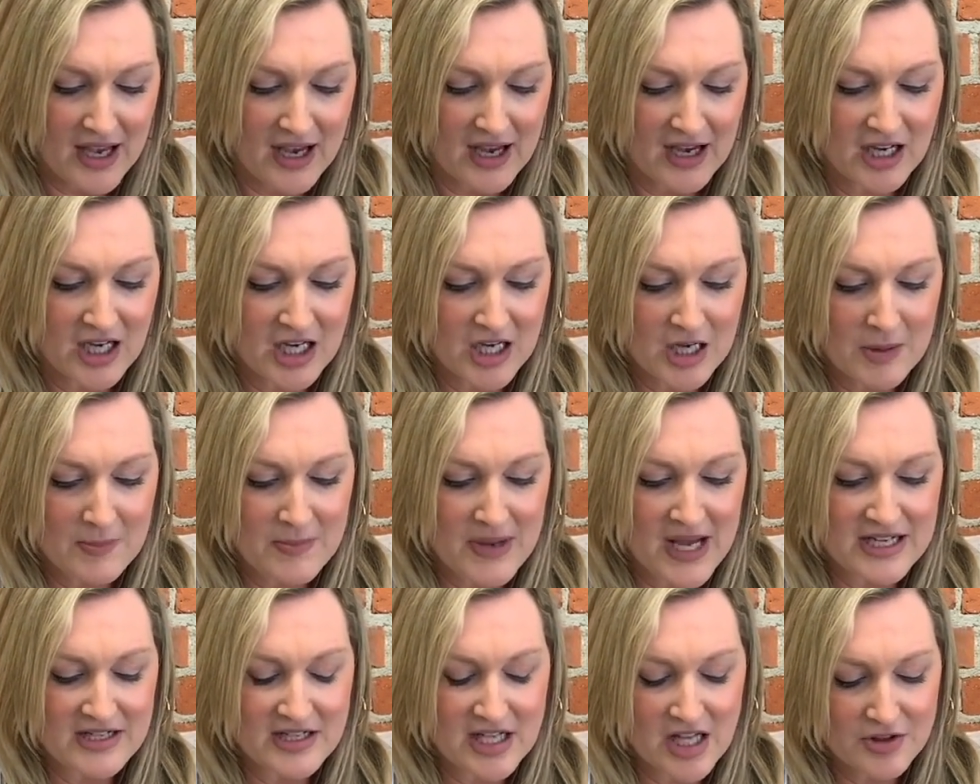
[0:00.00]

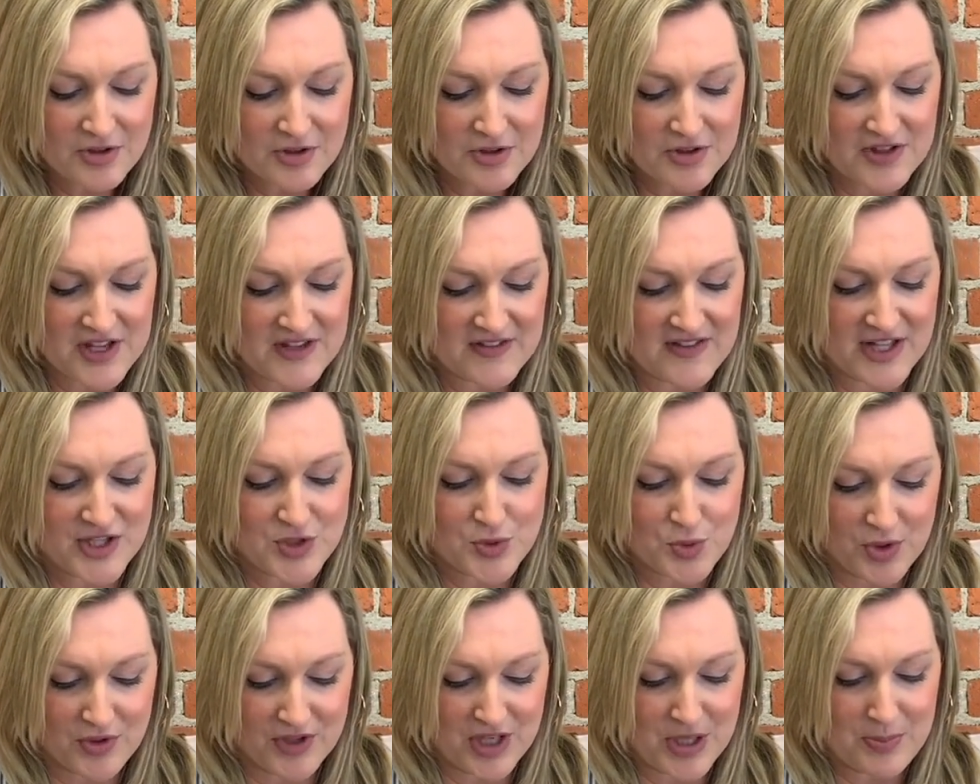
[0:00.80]
Another thing
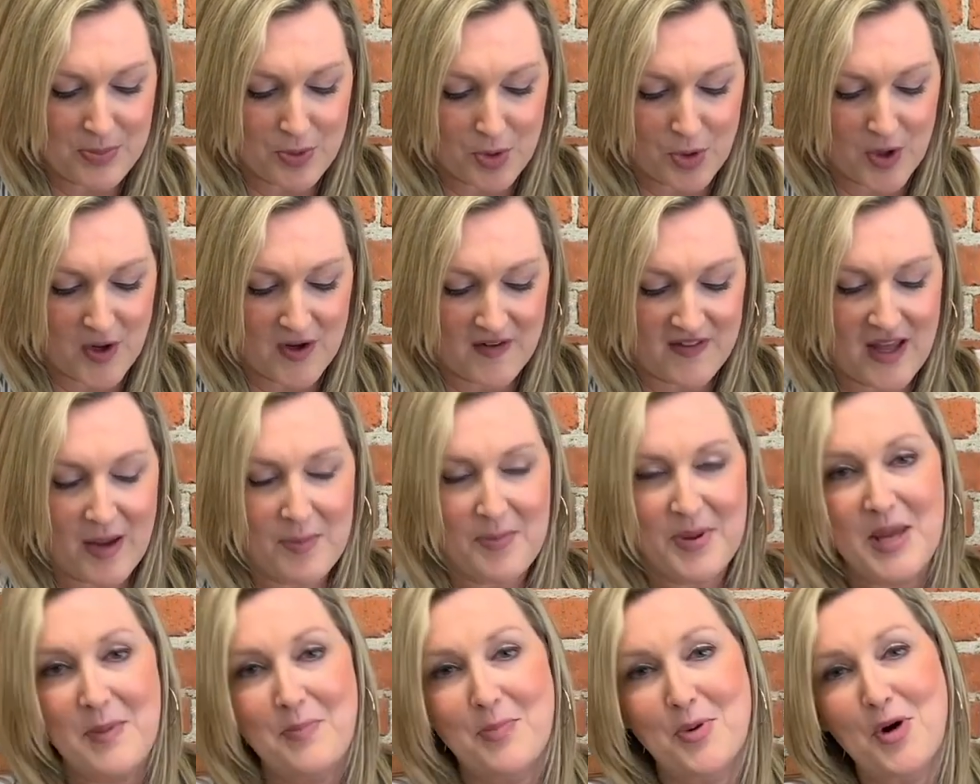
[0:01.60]
that's really important
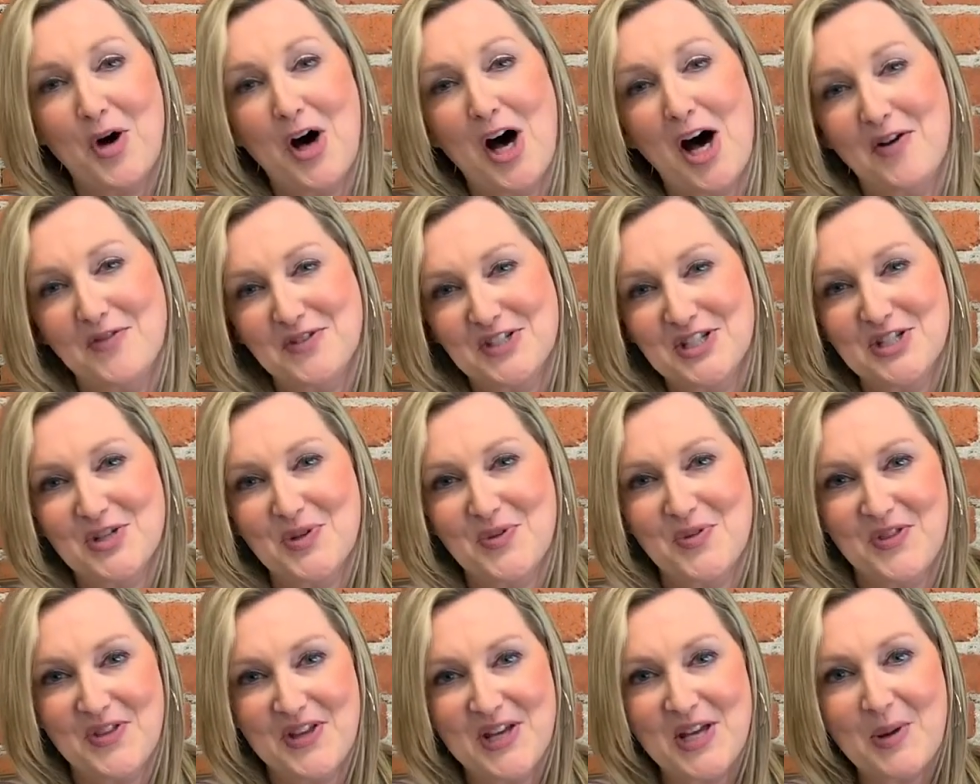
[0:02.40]
that people often
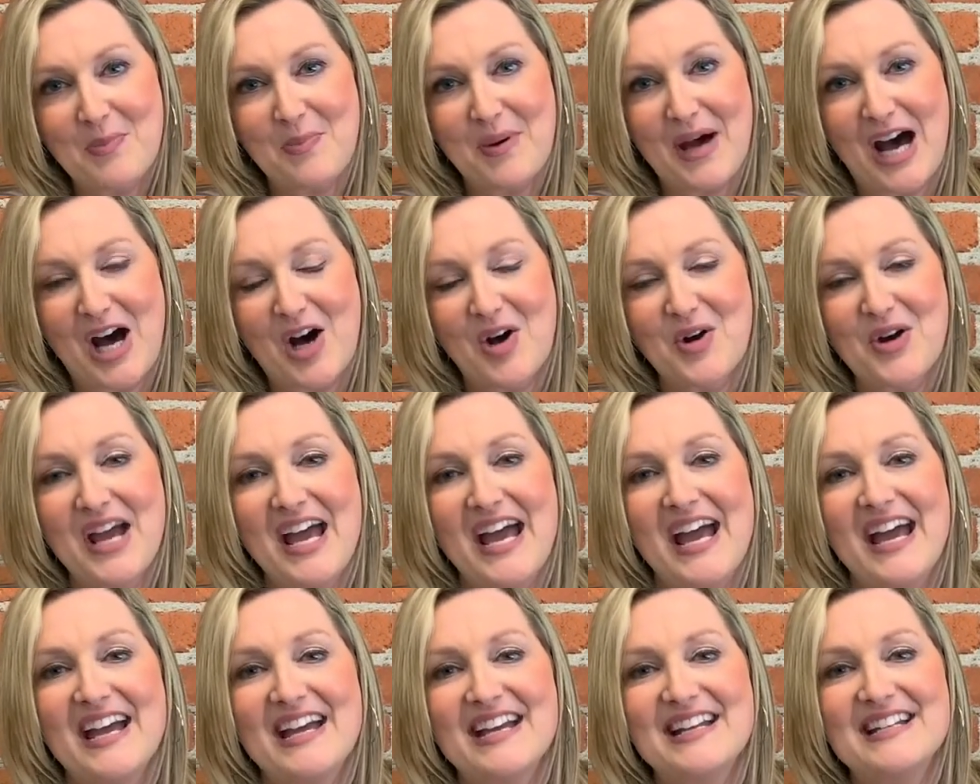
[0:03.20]
don't think about
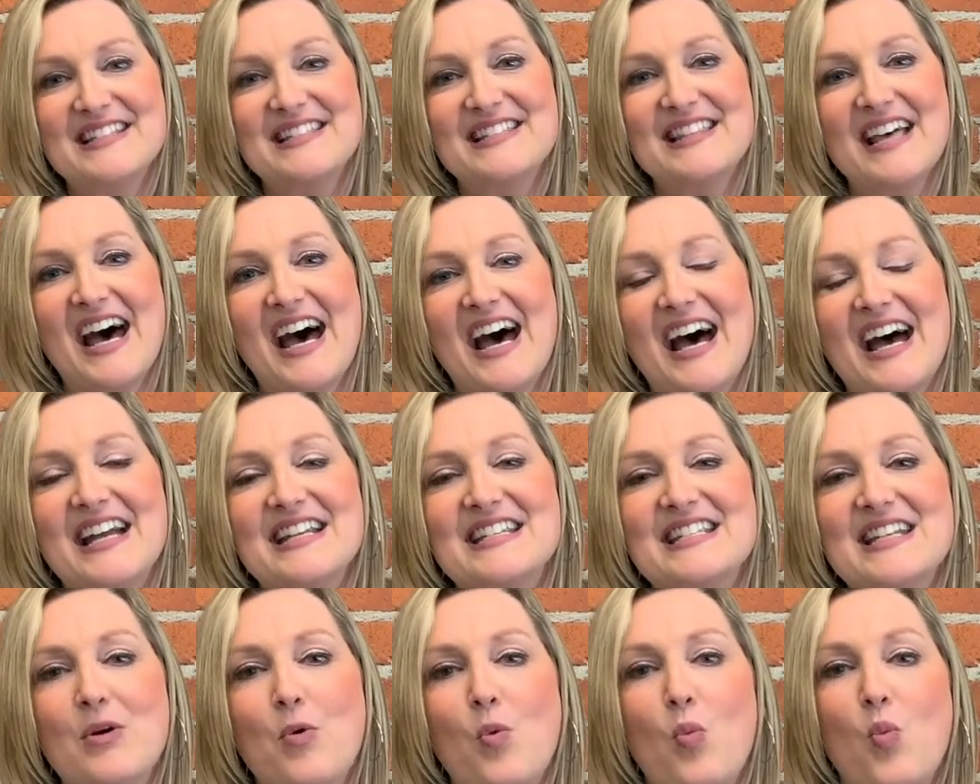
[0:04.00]
is
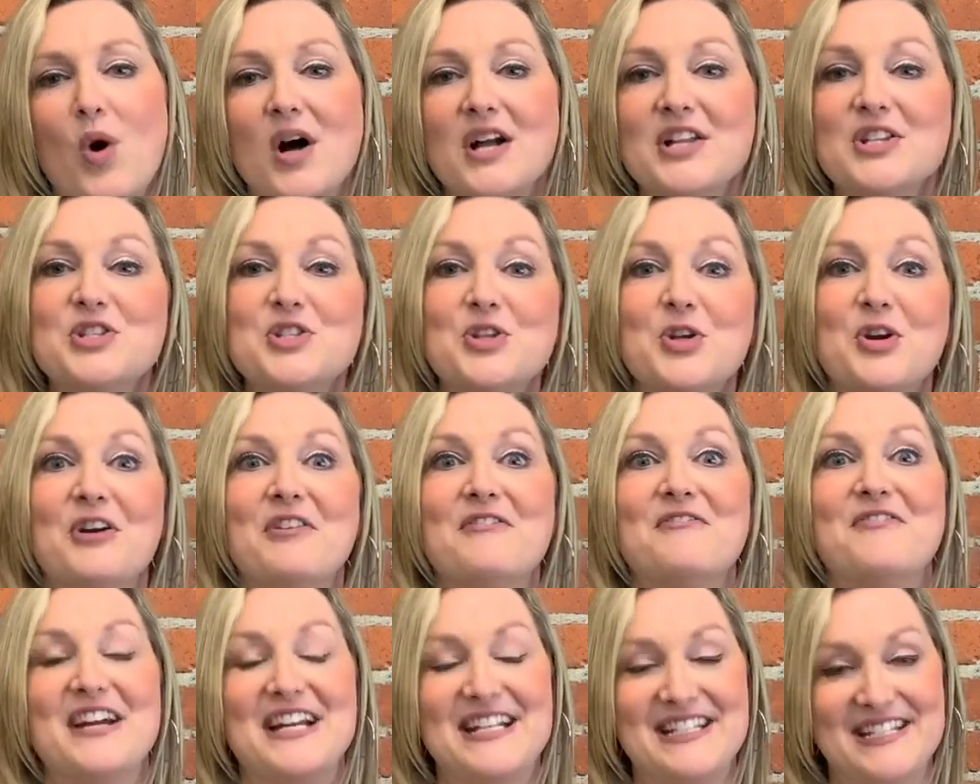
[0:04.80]
that once
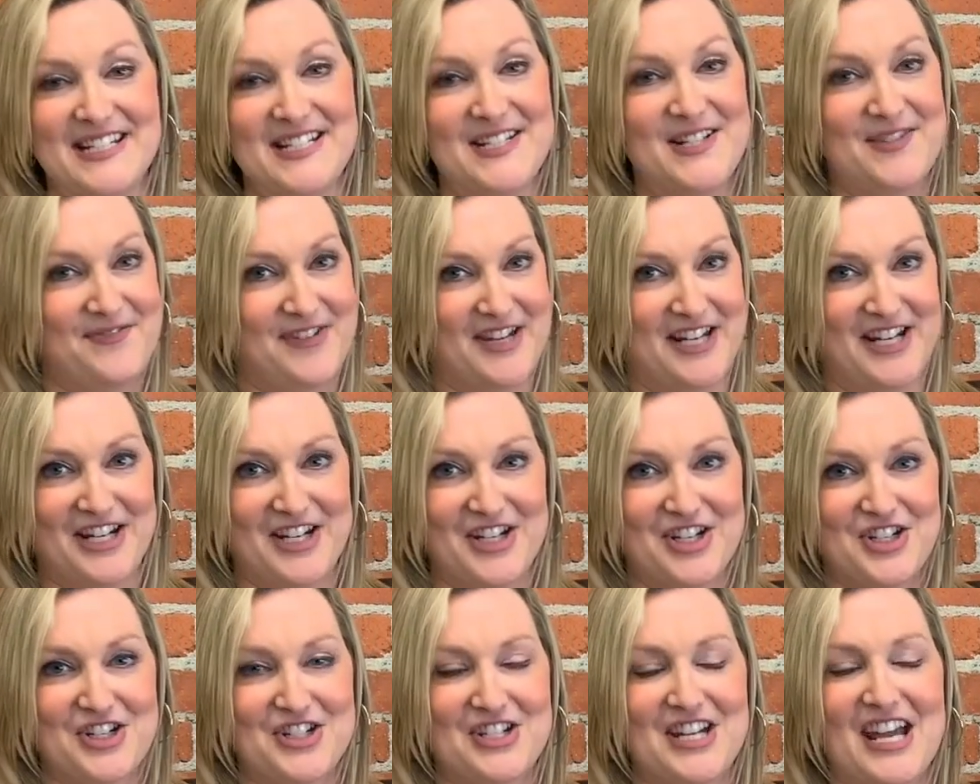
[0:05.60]
your event is
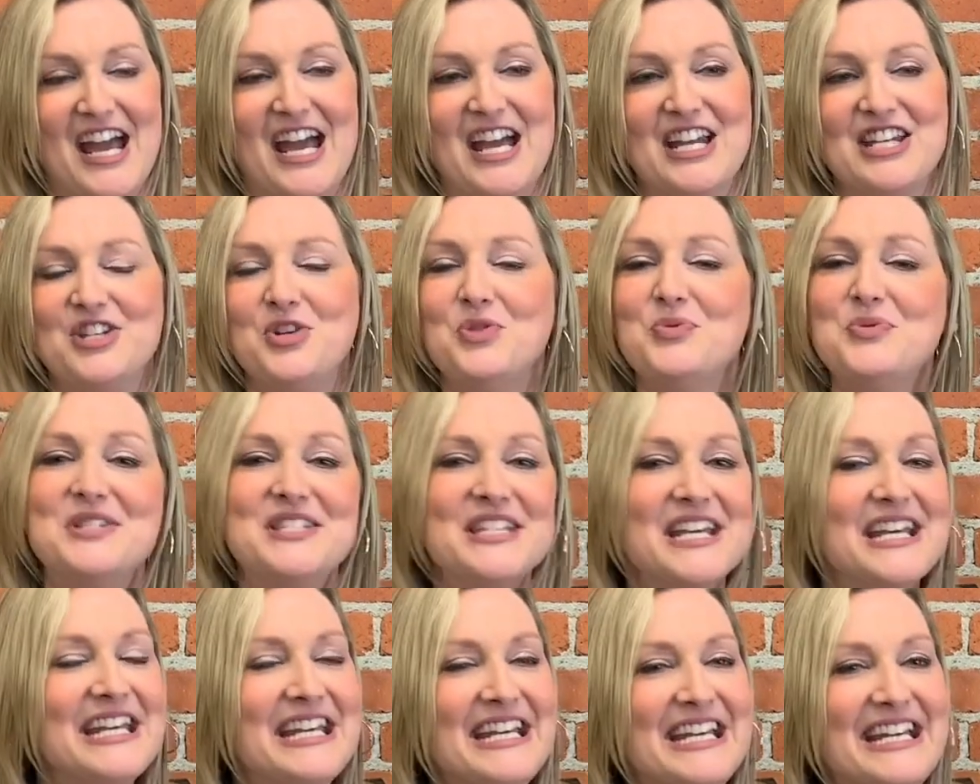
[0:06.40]
finished and you
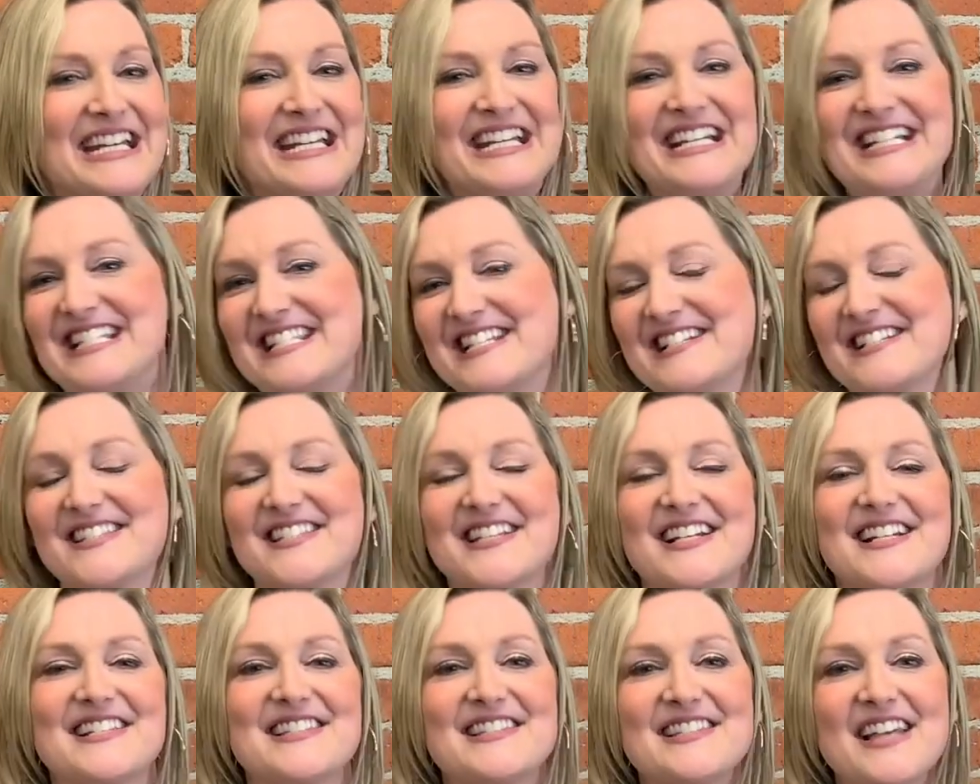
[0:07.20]
did it, it's a
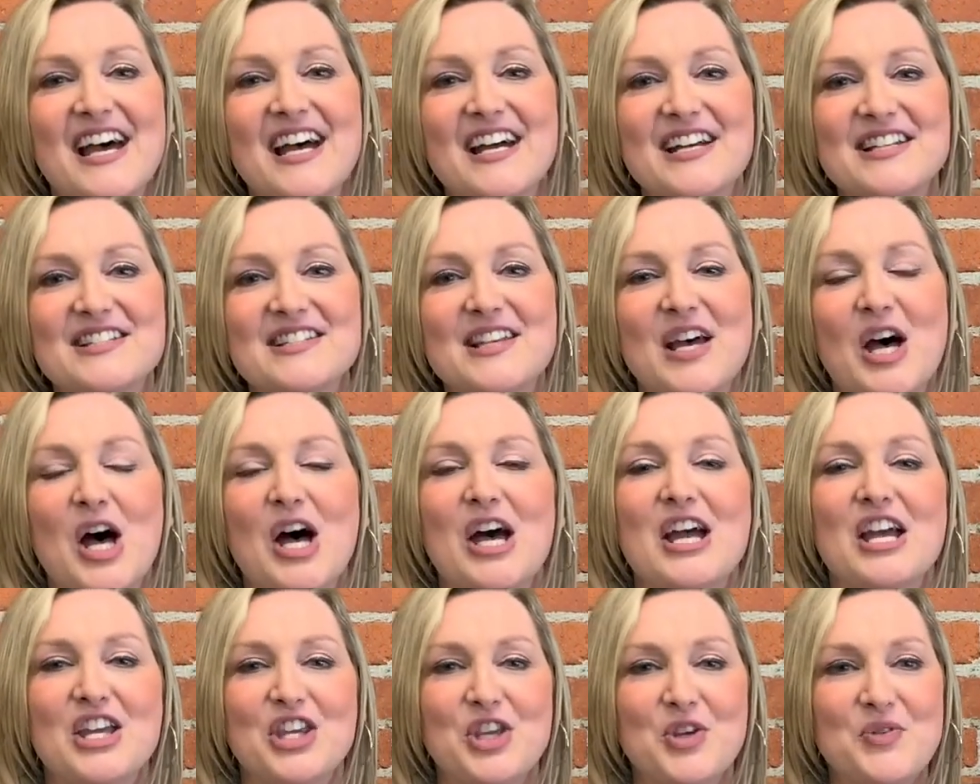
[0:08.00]
success,
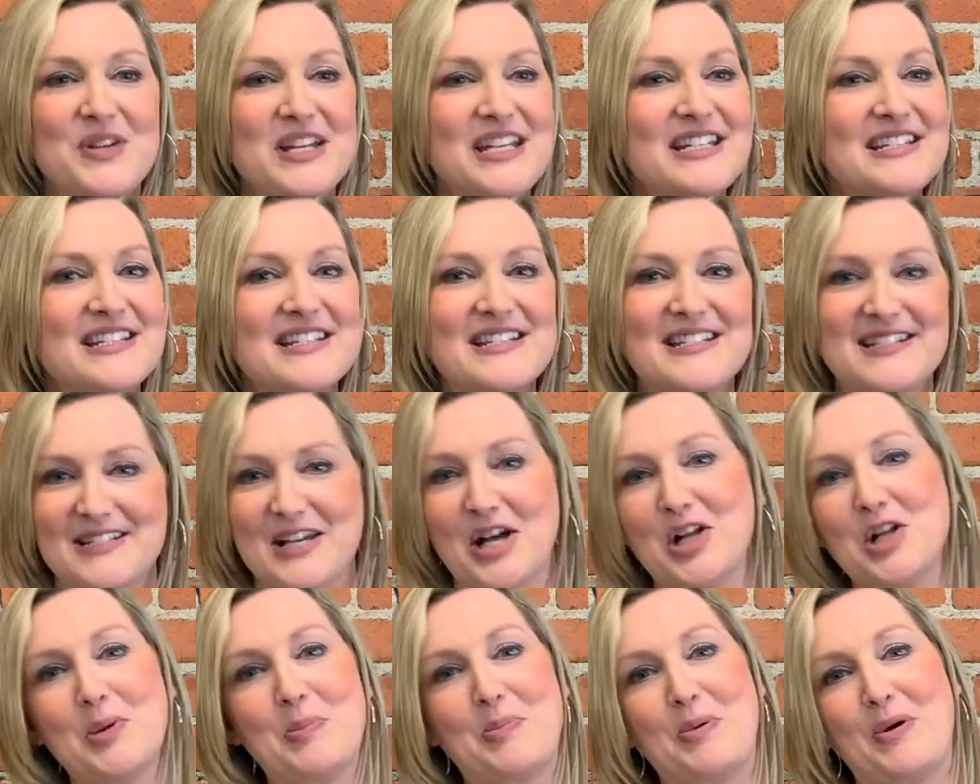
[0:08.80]
you need to
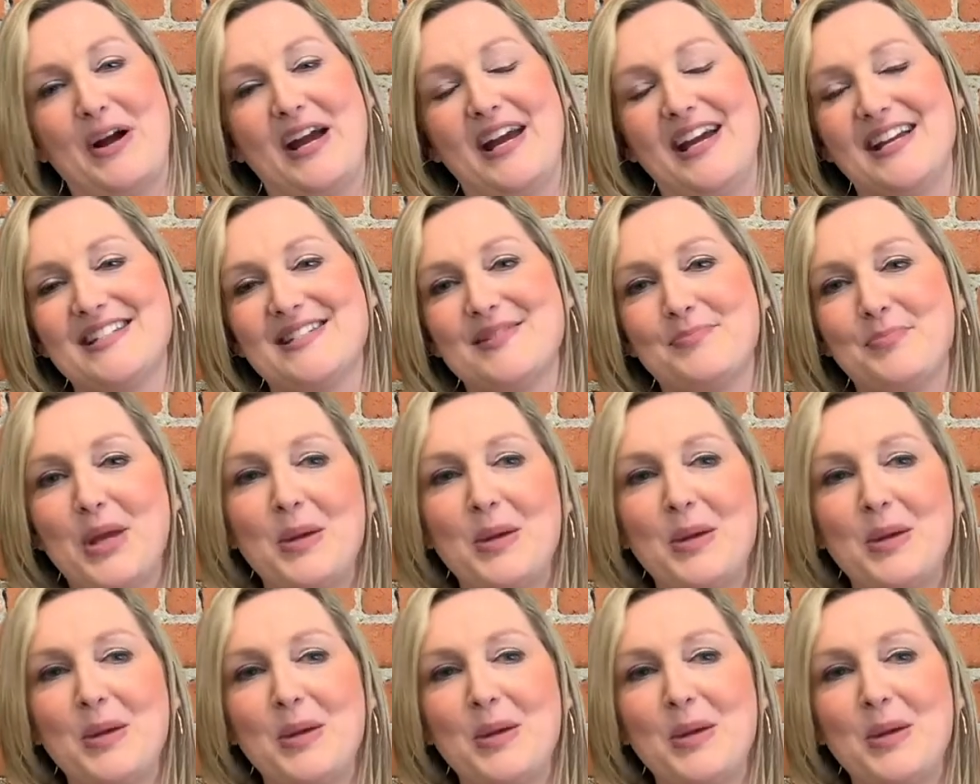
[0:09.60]
celebrate.